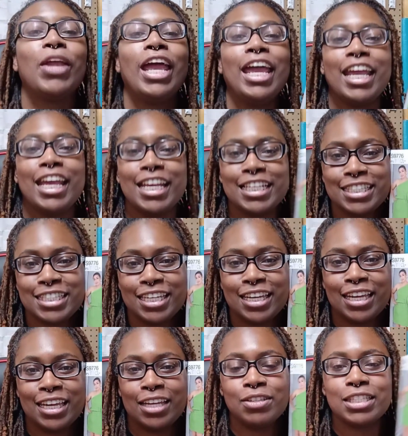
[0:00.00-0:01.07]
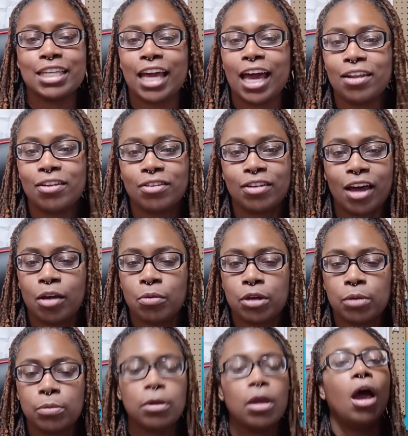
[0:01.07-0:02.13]
He said, you see how little call him
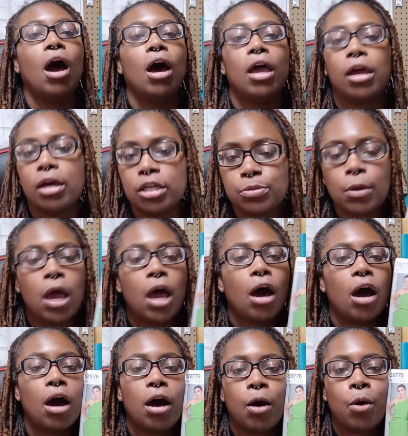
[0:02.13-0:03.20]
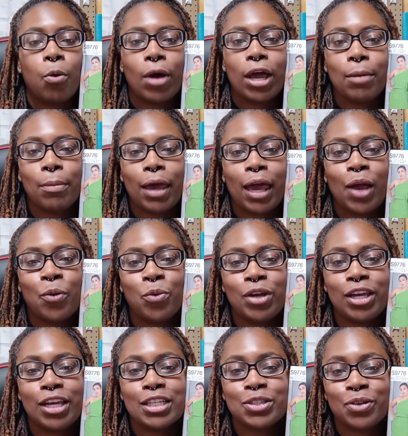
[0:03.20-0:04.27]
husband and husband. Um, way back
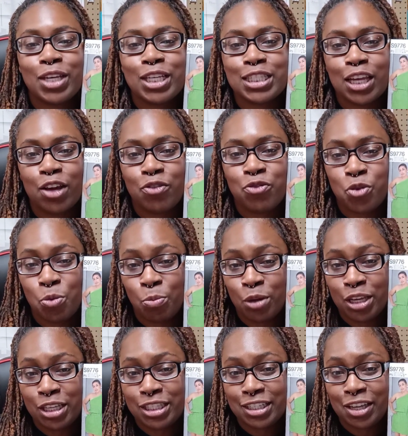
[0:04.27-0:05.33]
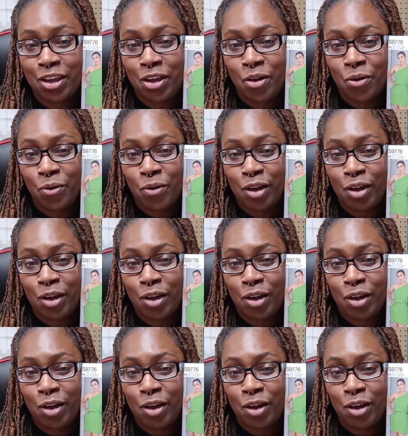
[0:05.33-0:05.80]
when, so he said a few months ago.